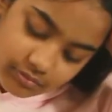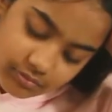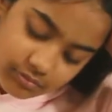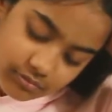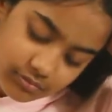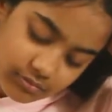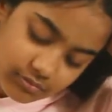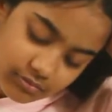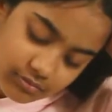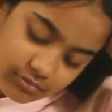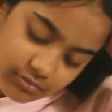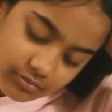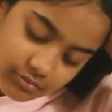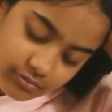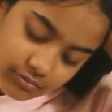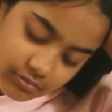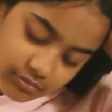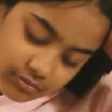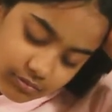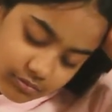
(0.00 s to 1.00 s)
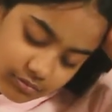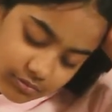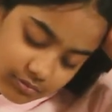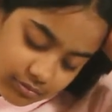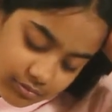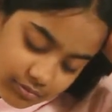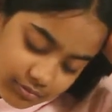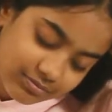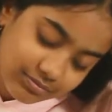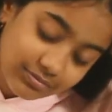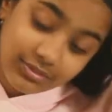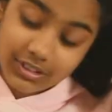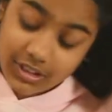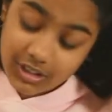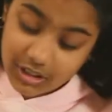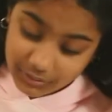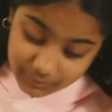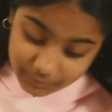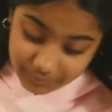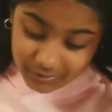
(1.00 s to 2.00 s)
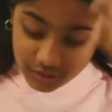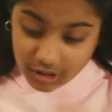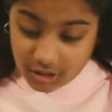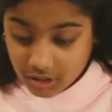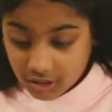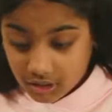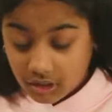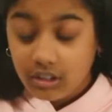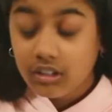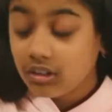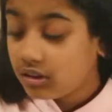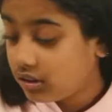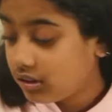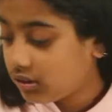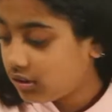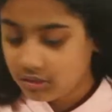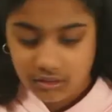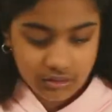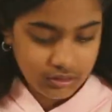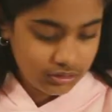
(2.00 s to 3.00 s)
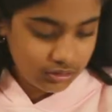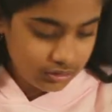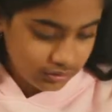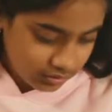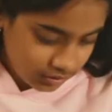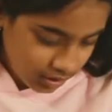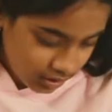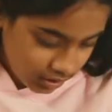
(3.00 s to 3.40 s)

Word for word: filled with pain? How are you supposed to survive?